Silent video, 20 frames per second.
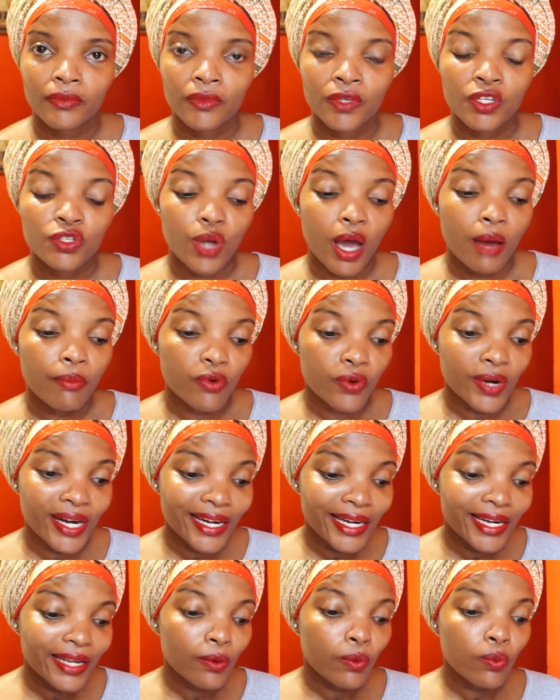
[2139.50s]
So I'm
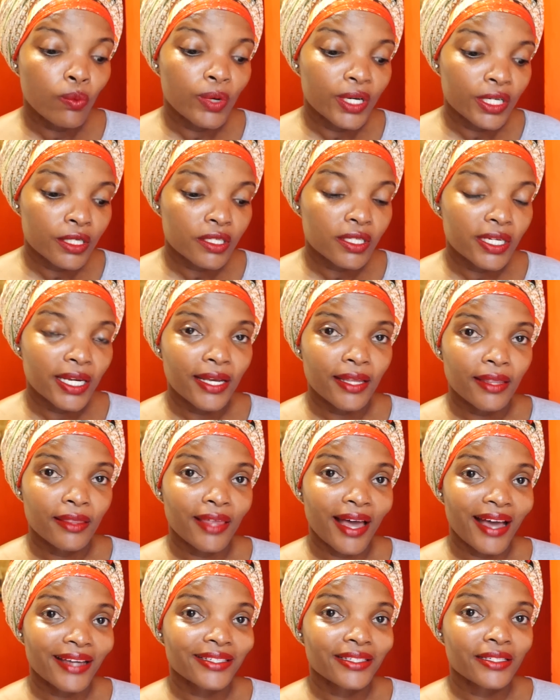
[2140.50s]
really wishing
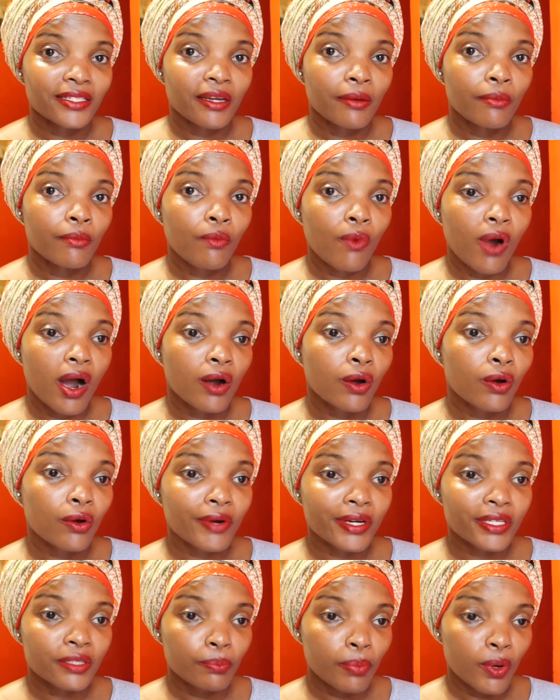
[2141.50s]
that Dee Mwango
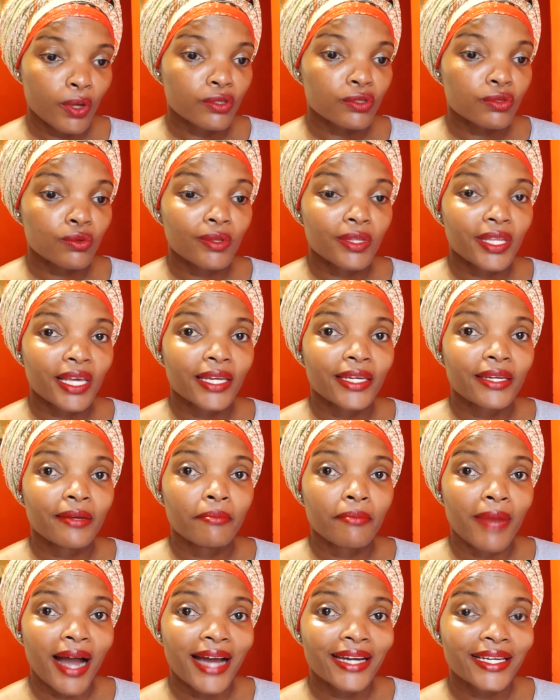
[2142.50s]
responds to the
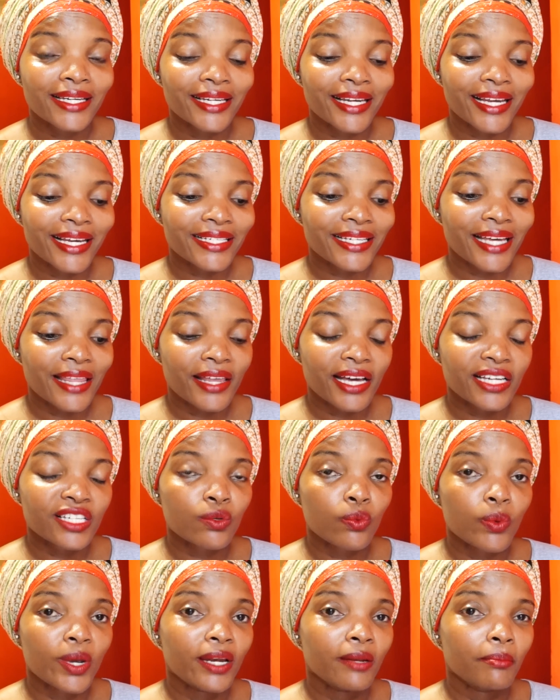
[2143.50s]
demand letter that
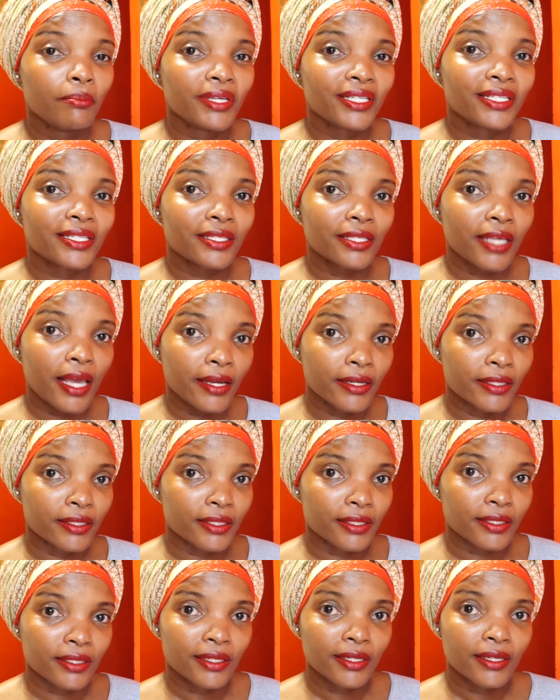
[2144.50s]
will be
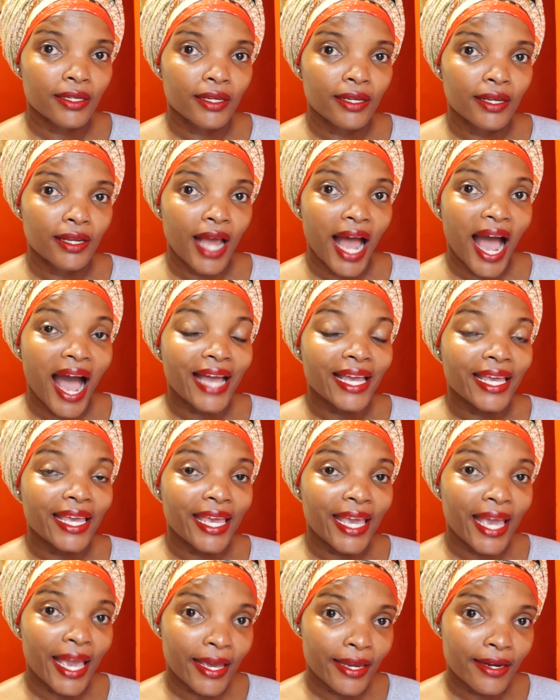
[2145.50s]
sent
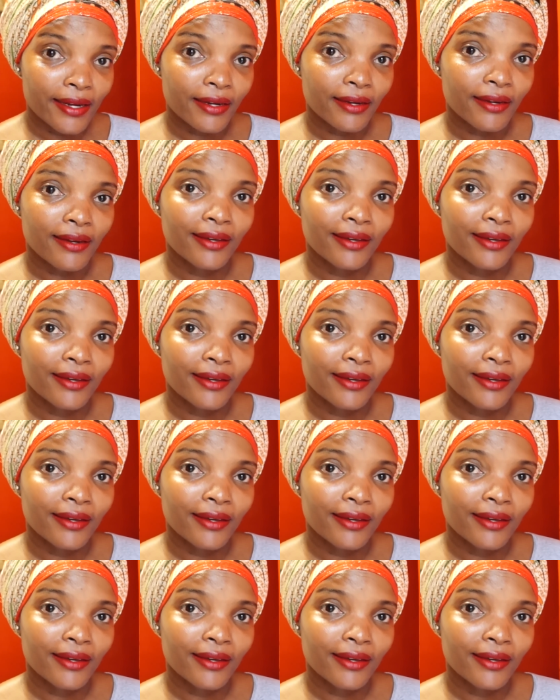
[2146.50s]
again.